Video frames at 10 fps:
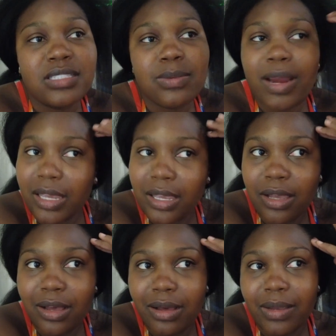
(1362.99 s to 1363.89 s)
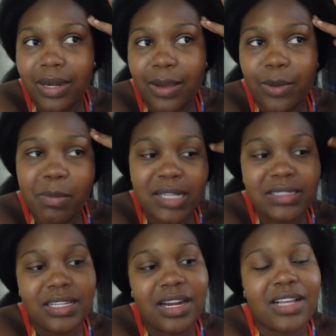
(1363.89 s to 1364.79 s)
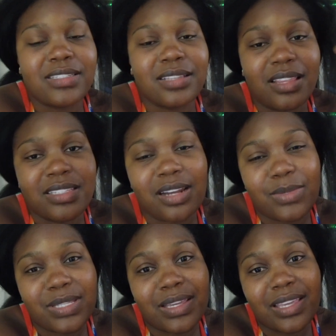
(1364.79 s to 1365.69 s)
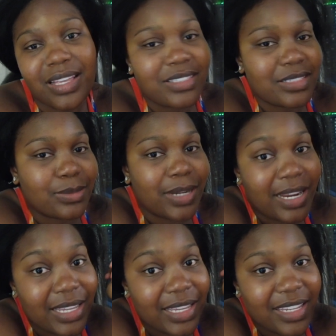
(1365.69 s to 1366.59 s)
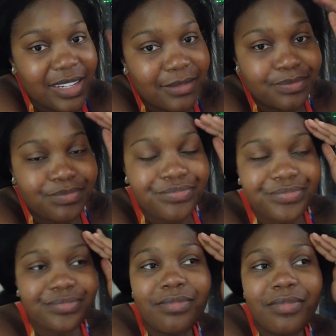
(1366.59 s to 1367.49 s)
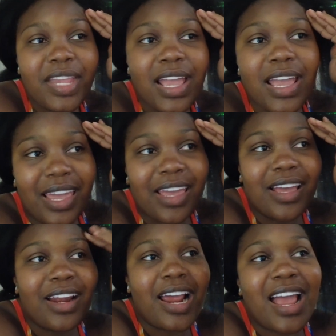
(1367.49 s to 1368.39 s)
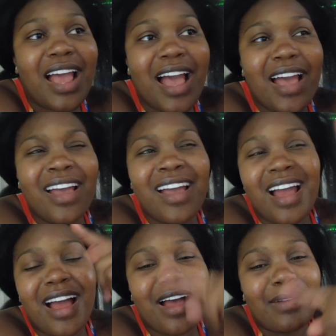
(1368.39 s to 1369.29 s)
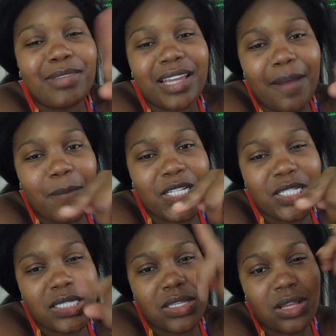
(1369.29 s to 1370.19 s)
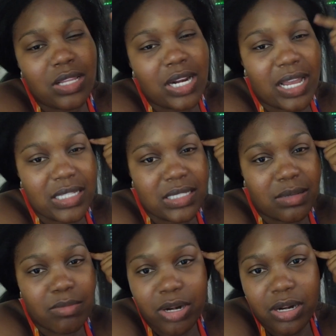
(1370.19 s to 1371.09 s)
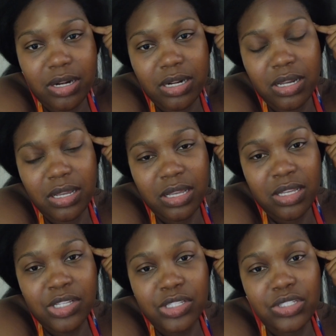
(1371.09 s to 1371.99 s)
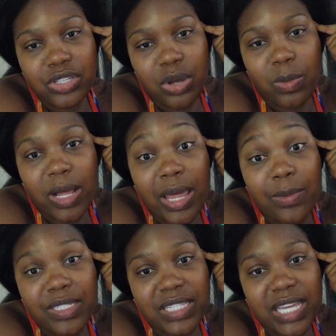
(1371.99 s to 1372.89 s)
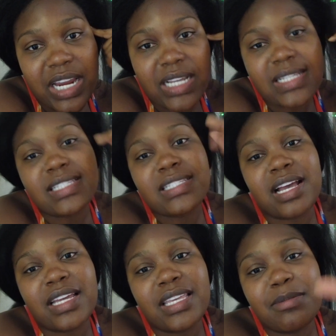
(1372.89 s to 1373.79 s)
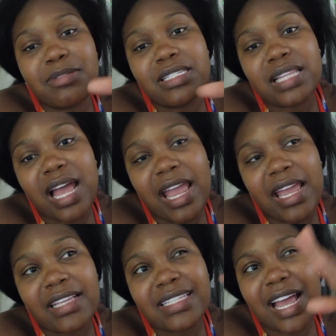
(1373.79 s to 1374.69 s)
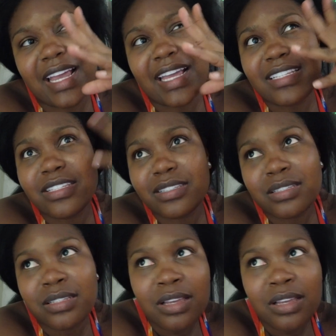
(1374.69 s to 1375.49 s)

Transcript: where I can go. And I went back there and I saw this and I was like, yes, this is what I need. And I think I mentioned to y'all that I got sunburned. So while I was there, because Yips is like, it's, I guess,